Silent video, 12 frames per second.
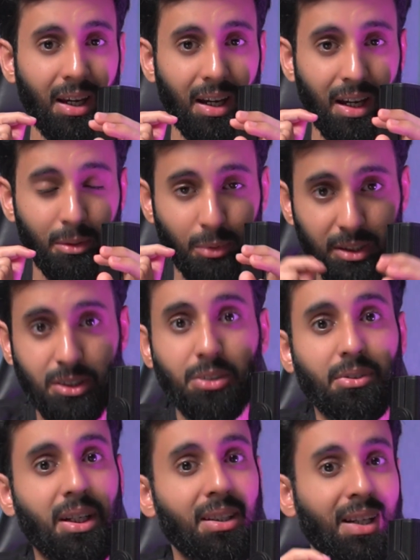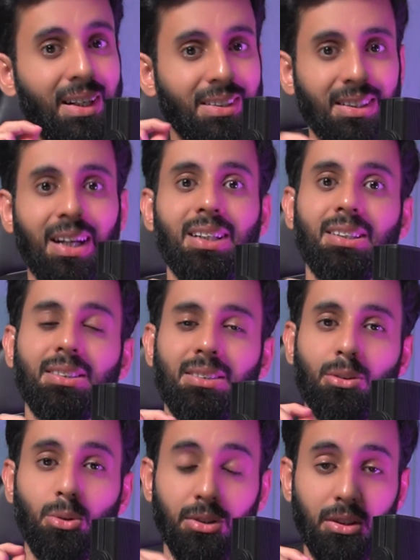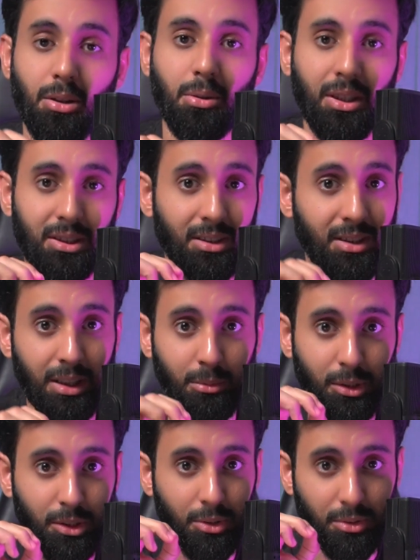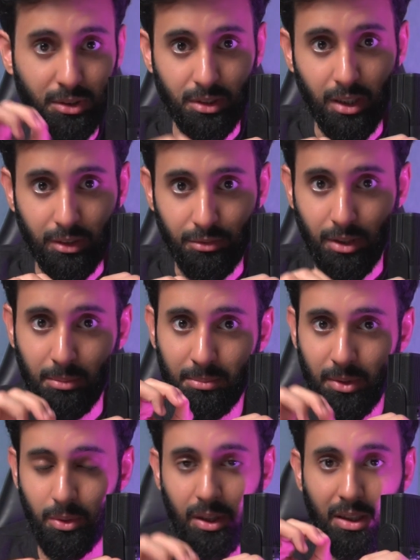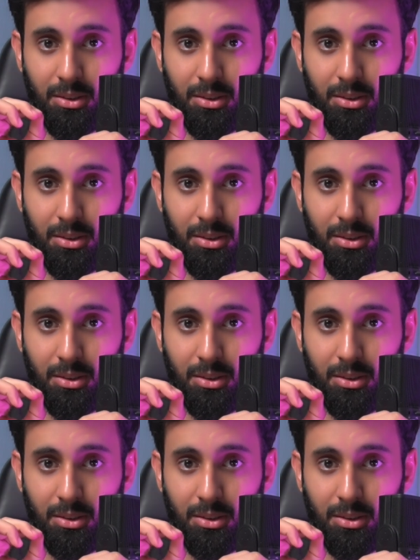And once you've done that, those are the questions that I want you to start from, okay?